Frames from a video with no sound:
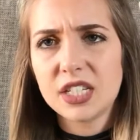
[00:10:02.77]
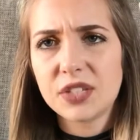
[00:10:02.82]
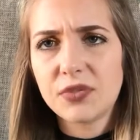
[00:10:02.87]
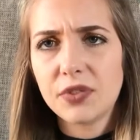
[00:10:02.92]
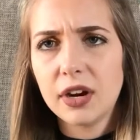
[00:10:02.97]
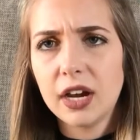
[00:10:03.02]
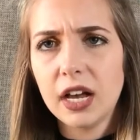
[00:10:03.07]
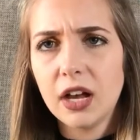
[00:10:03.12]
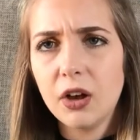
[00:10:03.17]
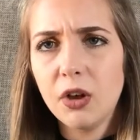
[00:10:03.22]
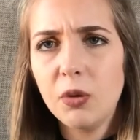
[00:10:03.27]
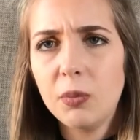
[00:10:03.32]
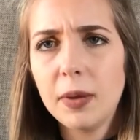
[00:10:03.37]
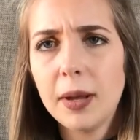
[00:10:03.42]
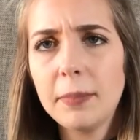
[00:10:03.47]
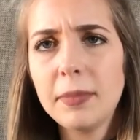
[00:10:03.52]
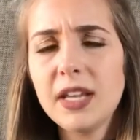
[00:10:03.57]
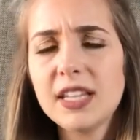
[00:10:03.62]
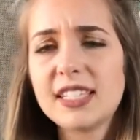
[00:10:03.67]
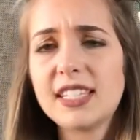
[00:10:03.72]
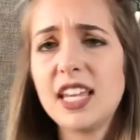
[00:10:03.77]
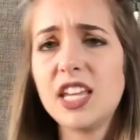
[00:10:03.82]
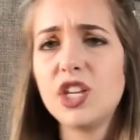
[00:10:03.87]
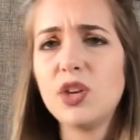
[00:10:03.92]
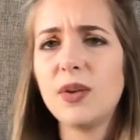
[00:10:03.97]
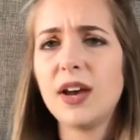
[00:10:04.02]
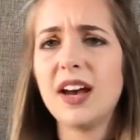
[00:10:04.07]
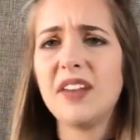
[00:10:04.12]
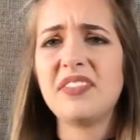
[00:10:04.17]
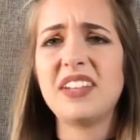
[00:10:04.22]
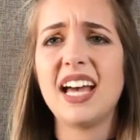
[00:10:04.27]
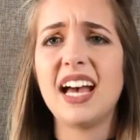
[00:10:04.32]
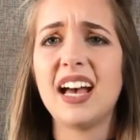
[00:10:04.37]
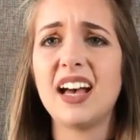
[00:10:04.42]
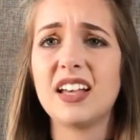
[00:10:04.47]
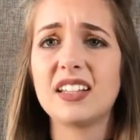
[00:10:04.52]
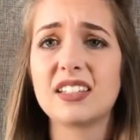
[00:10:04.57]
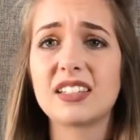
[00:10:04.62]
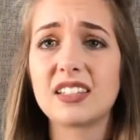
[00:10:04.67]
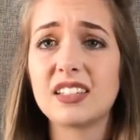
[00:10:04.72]
to ask for help. I'm not saying you have to
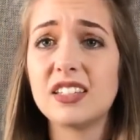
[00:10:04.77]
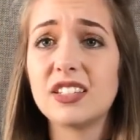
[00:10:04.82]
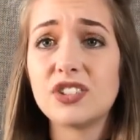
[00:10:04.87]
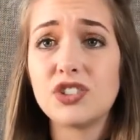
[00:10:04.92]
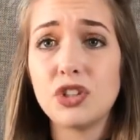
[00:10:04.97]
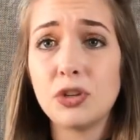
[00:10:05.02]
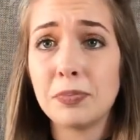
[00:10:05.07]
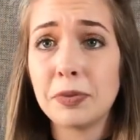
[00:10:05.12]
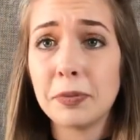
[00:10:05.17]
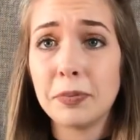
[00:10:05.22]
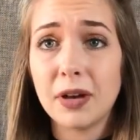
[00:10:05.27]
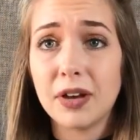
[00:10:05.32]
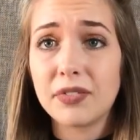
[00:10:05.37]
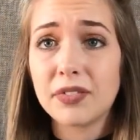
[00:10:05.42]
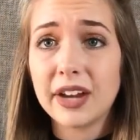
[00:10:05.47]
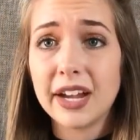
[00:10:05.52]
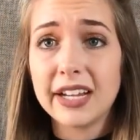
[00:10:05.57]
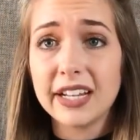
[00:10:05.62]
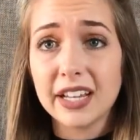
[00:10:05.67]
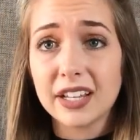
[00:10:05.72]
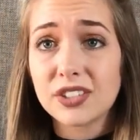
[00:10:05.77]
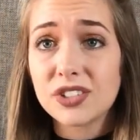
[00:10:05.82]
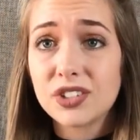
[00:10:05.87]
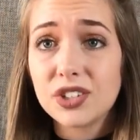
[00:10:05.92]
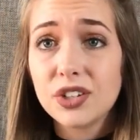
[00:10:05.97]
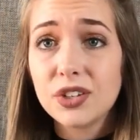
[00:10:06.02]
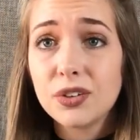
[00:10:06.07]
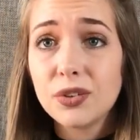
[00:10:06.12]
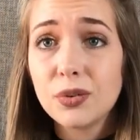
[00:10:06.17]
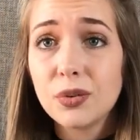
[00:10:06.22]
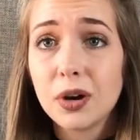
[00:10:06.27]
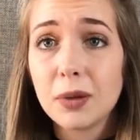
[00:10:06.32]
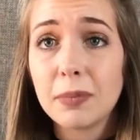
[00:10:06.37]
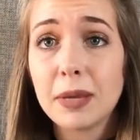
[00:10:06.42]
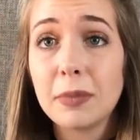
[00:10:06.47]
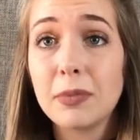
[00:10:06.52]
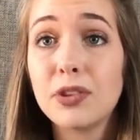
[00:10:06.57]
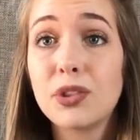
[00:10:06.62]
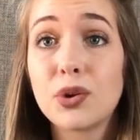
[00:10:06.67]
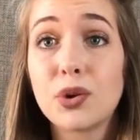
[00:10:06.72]
ask the super buff guy next to you
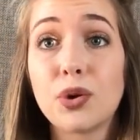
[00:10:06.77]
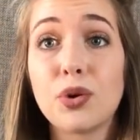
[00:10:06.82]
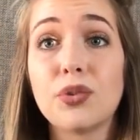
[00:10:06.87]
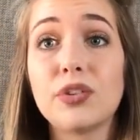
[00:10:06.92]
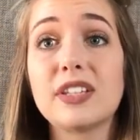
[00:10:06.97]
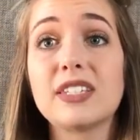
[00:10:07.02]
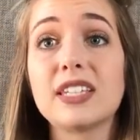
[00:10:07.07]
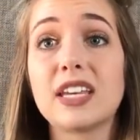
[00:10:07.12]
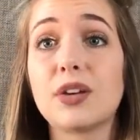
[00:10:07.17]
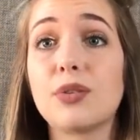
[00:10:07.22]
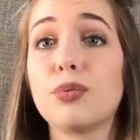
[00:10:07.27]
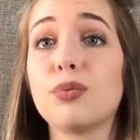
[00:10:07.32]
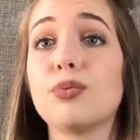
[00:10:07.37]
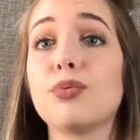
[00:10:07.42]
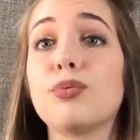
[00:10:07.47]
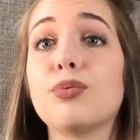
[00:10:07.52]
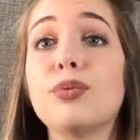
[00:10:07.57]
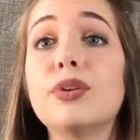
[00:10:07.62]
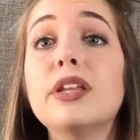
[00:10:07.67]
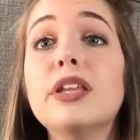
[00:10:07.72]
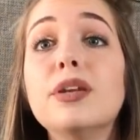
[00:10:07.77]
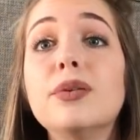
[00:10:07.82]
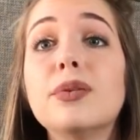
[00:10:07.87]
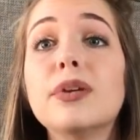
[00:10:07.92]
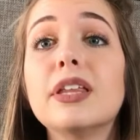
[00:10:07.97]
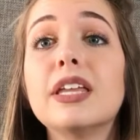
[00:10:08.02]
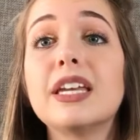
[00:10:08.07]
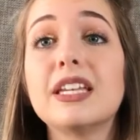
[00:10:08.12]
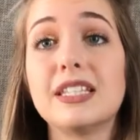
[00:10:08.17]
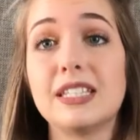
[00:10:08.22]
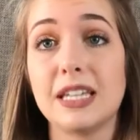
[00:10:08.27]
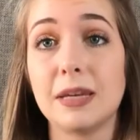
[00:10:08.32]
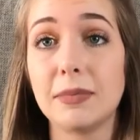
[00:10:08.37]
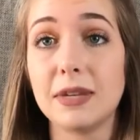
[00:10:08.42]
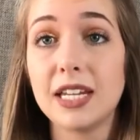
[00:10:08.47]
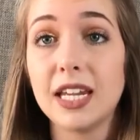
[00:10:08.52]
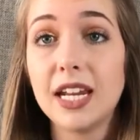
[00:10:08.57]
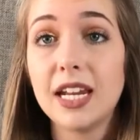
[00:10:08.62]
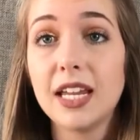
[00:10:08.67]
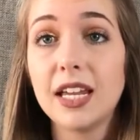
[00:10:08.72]
or maybe the girl that's like really, really
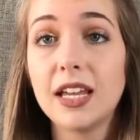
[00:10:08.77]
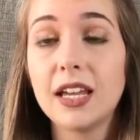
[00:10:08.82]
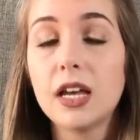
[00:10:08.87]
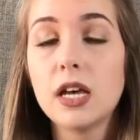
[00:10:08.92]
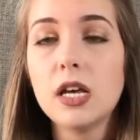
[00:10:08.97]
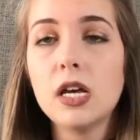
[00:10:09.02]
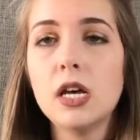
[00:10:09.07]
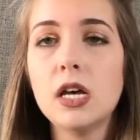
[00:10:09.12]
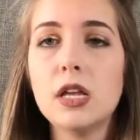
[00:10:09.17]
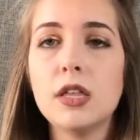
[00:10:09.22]
intimidating,